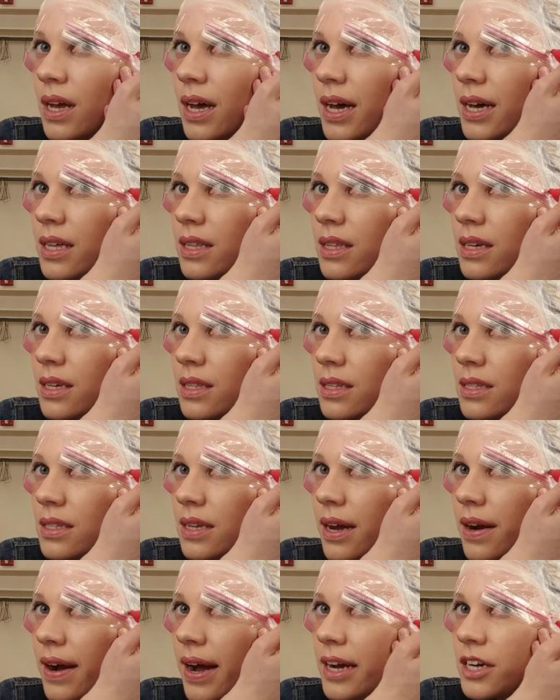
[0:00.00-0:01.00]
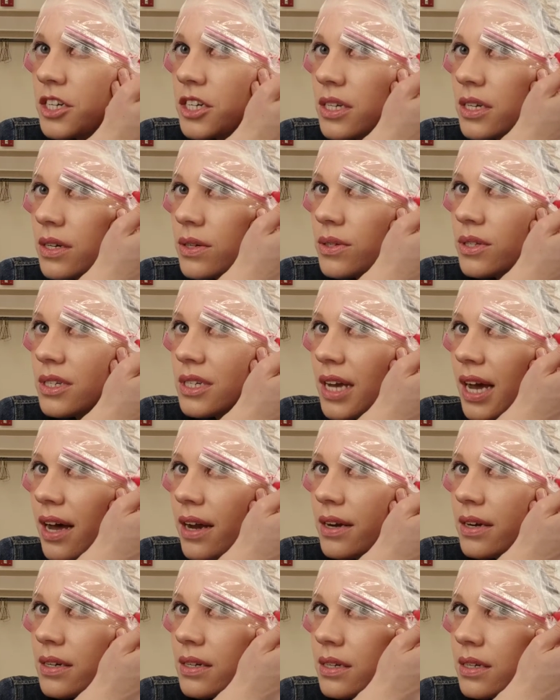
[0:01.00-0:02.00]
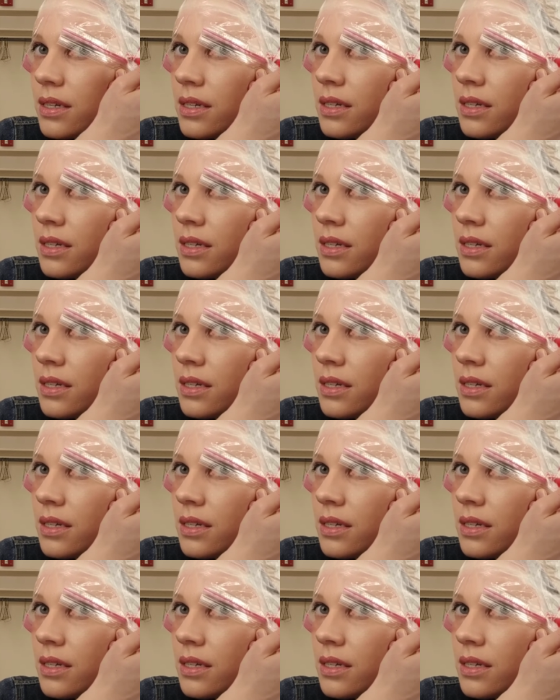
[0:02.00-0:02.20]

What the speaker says: I think this hair actually goes down